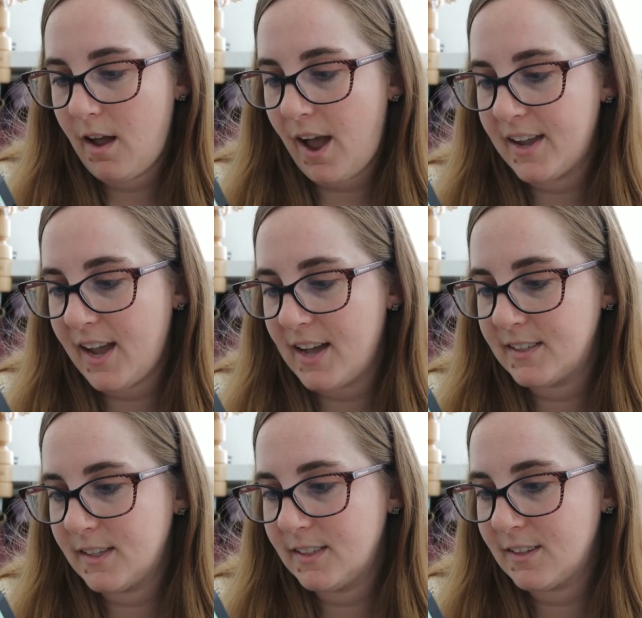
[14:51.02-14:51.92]
I
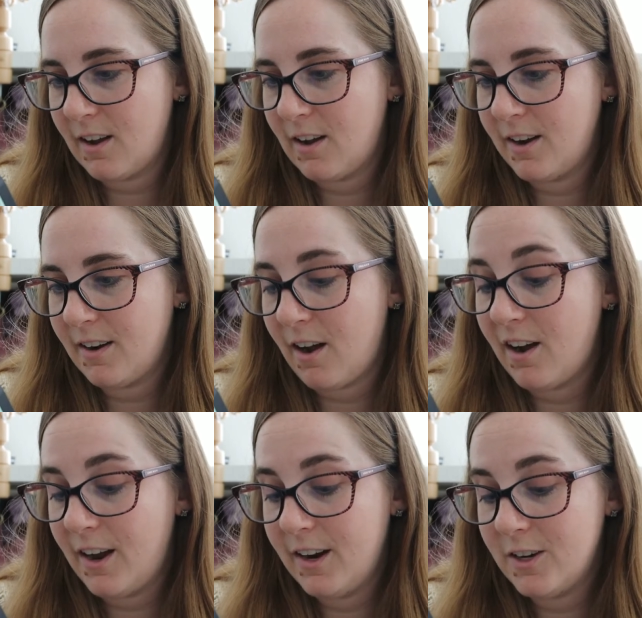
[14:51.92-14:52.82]
cast this on
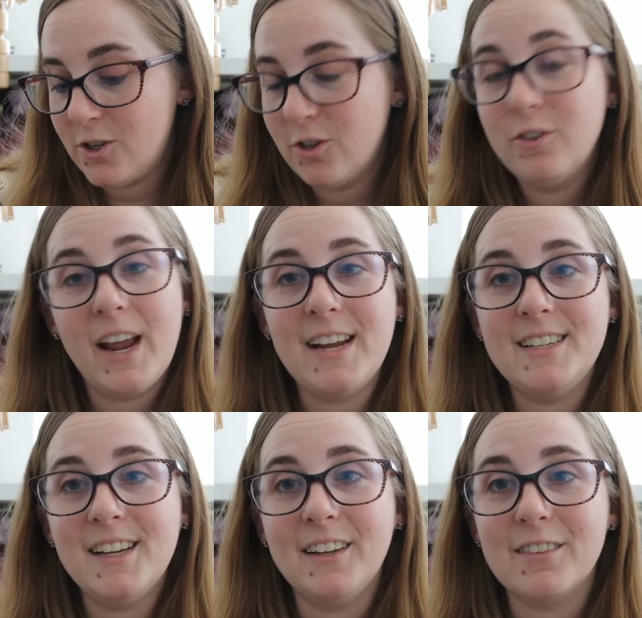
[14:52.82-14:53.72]
on June
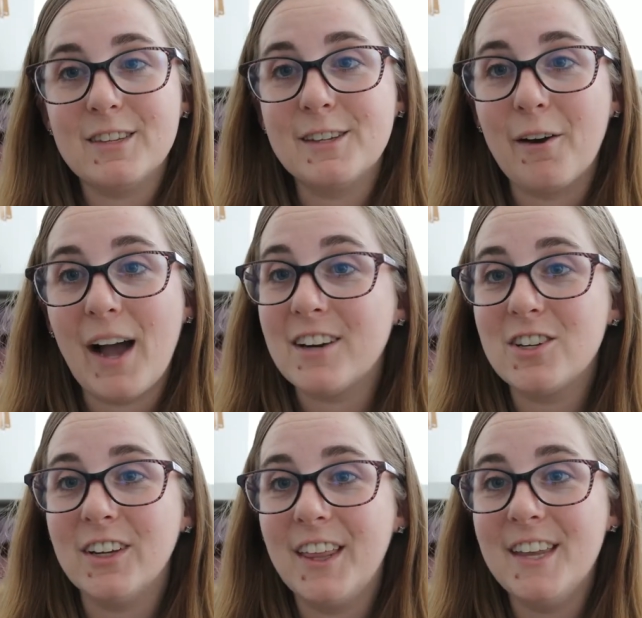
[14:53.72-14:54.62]
18th, so
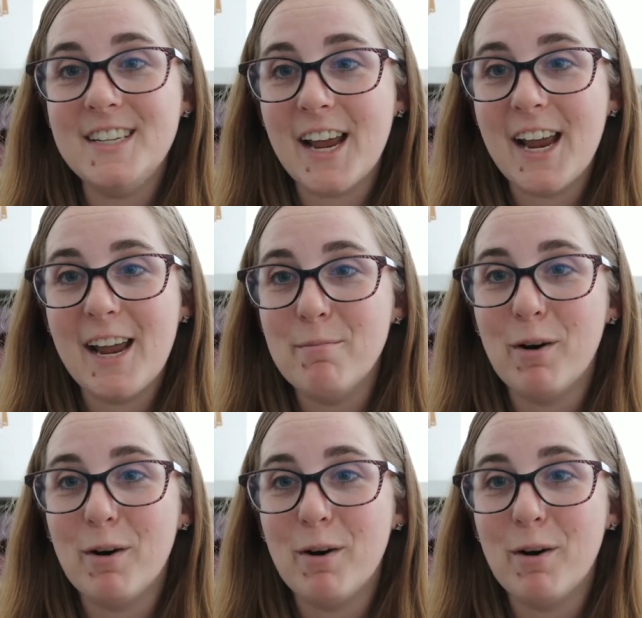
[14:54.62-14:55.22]
actually the day